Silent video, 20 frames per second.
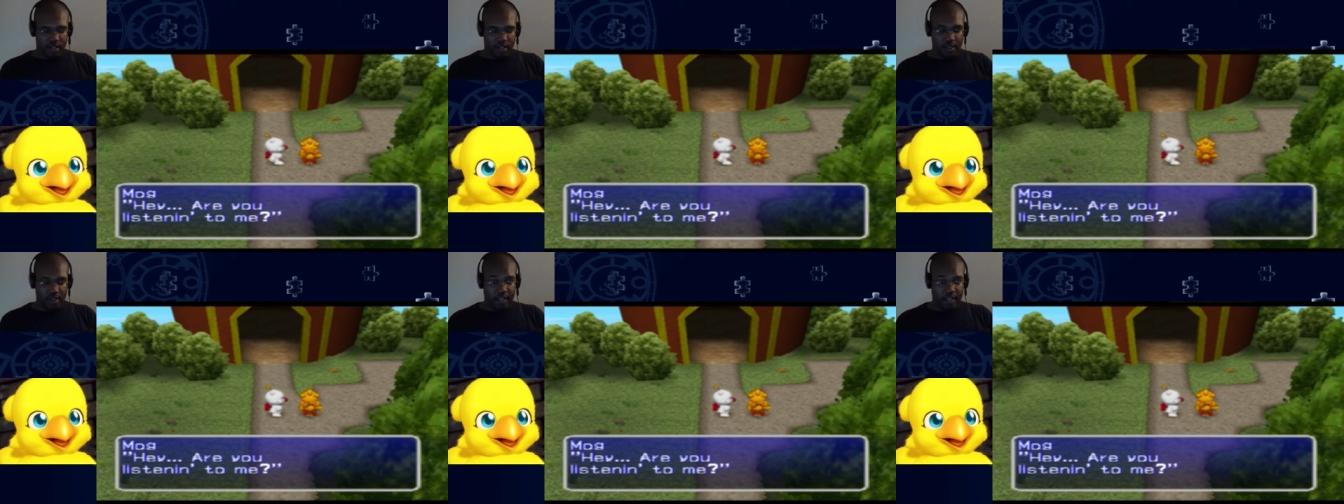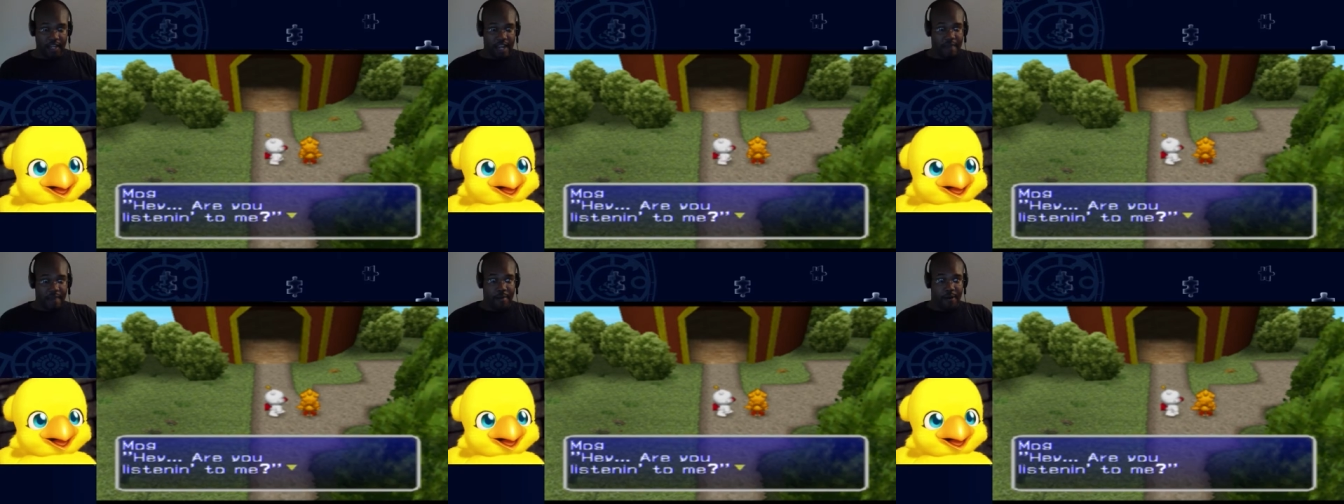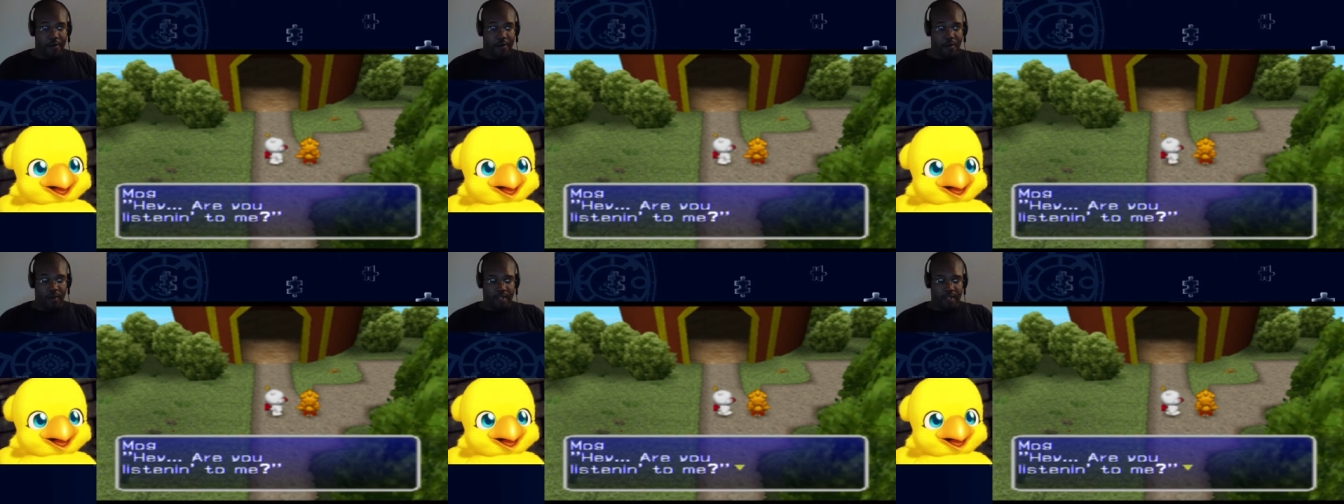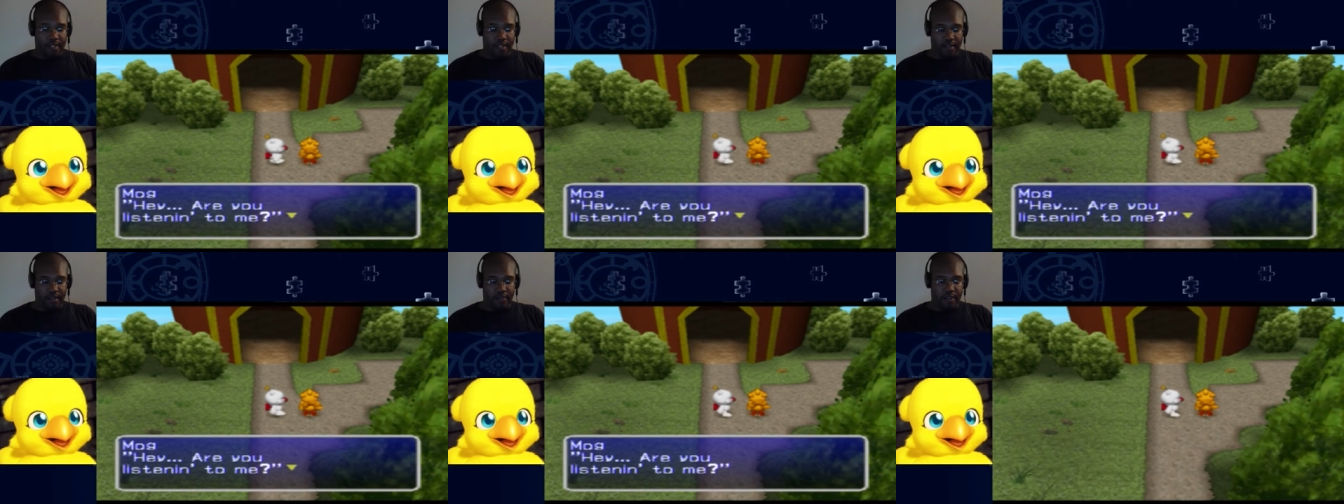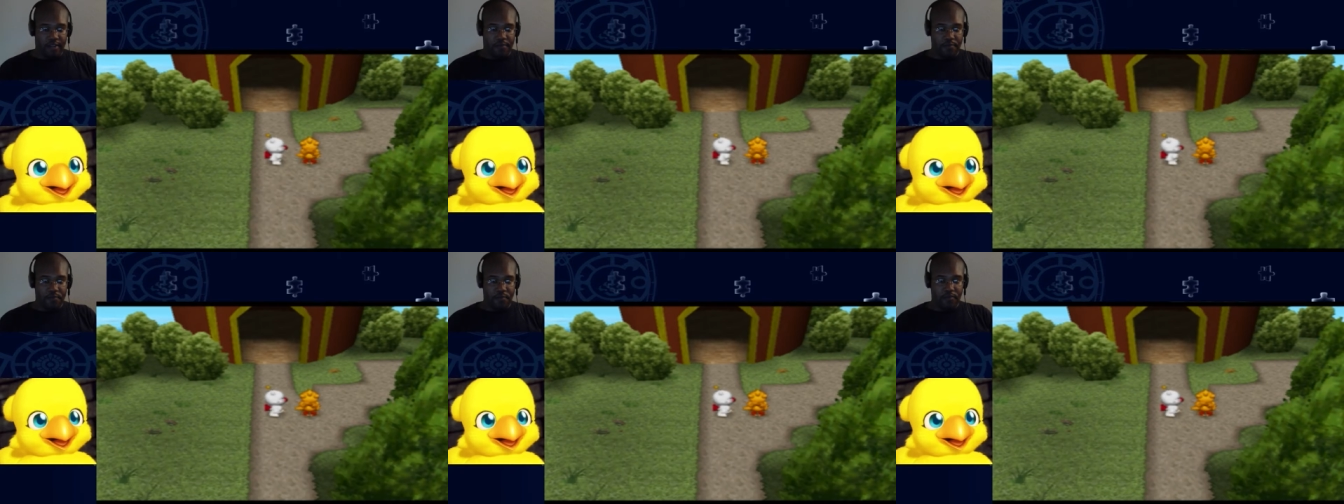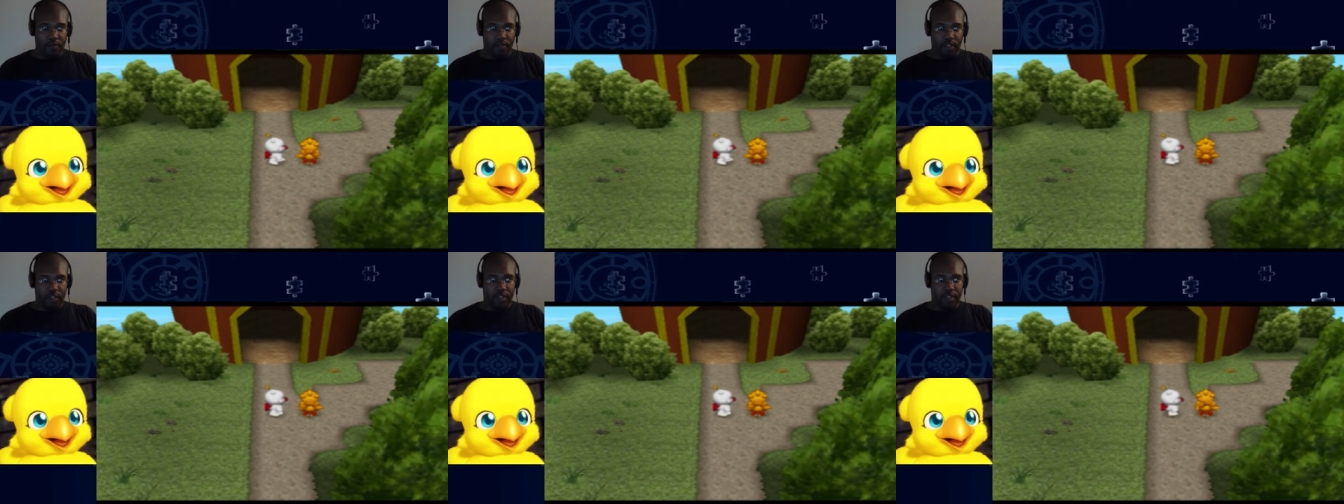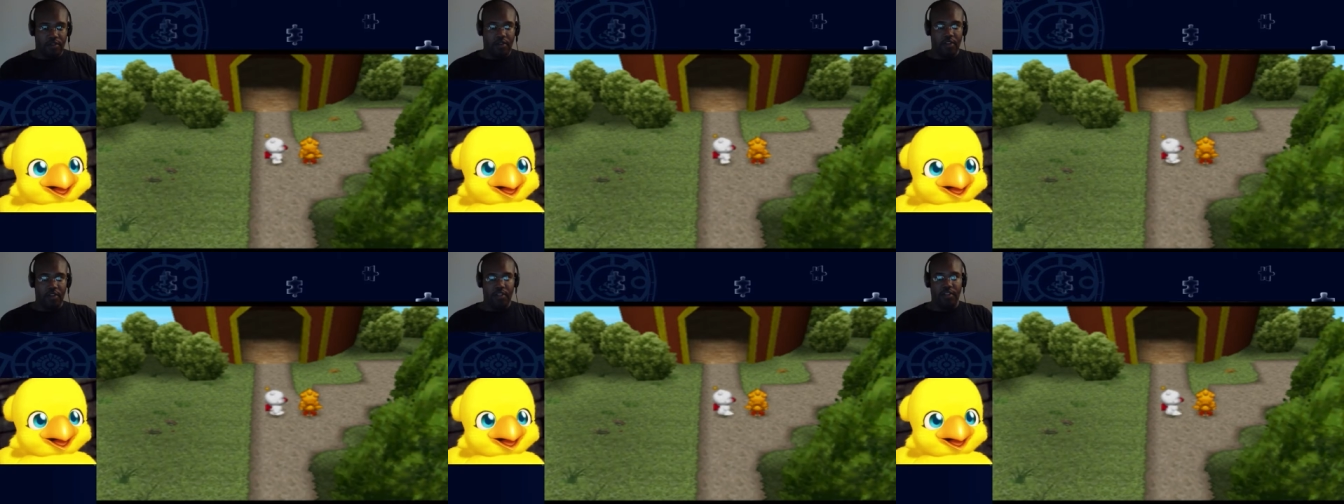the name I always give it in
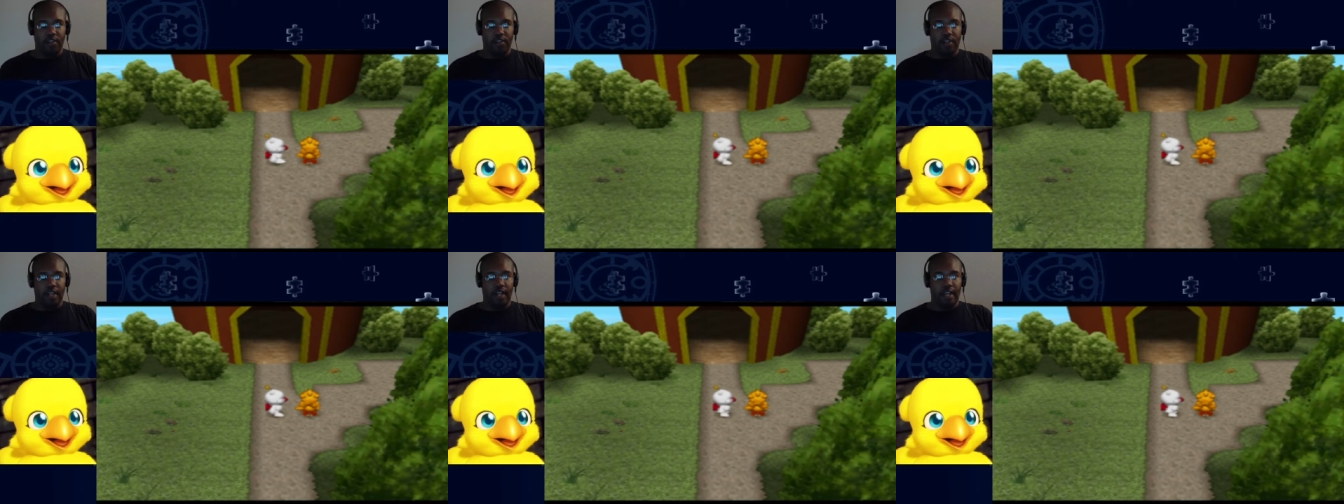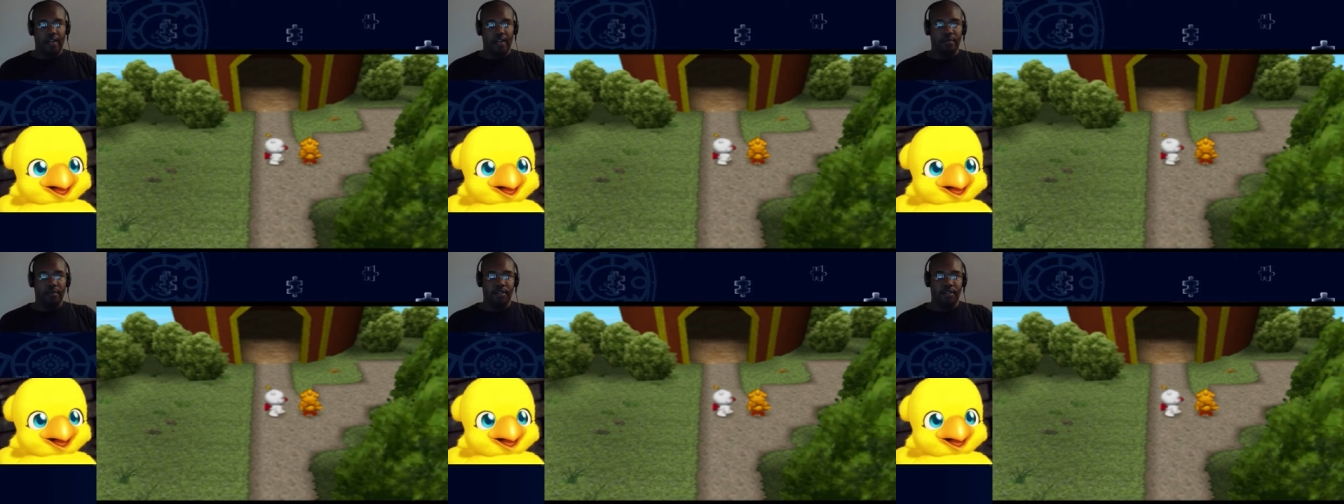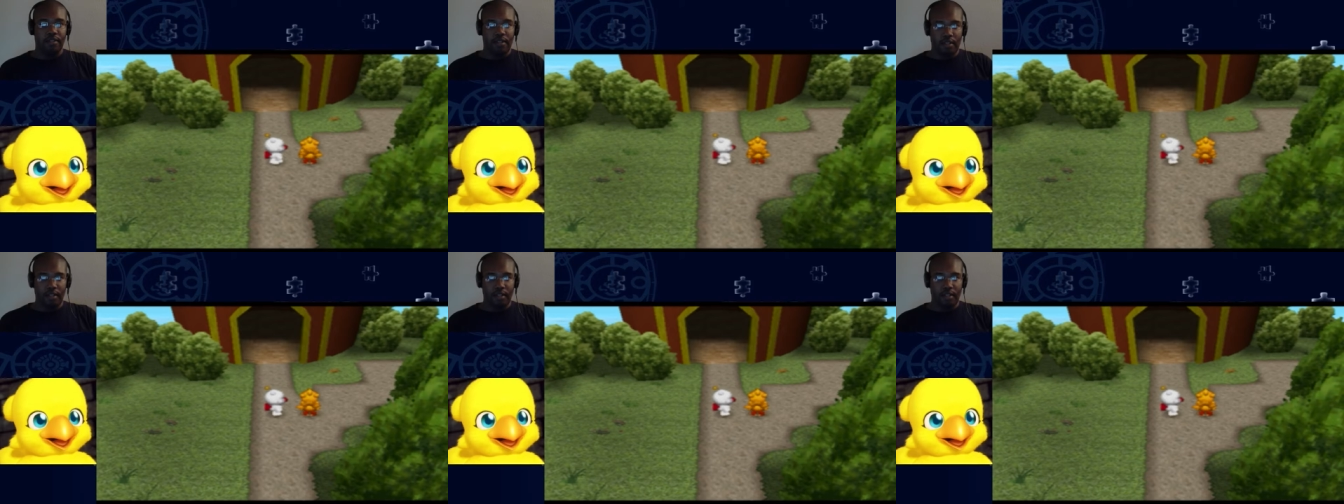all the other games.